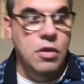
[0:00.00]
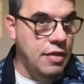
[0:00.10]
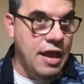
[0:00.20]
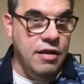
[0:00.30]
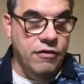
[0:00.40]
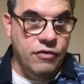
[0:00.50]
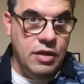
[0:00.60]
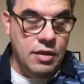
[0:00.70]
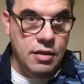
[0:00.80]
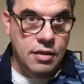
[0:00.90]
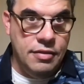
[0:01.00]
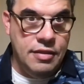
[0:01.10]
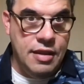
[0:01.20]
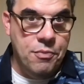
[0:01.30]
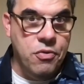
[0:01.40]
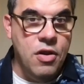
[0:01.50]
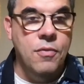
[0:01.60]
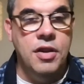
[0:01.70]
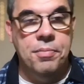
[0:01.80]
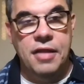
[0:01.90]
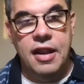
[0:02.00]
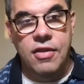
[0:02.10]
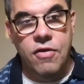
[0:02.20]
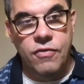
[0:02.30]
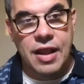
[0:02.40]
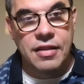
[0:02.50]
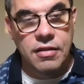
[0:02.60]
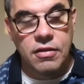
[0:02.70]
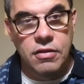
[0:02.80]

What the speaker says: The head of IPRA would apply to the override.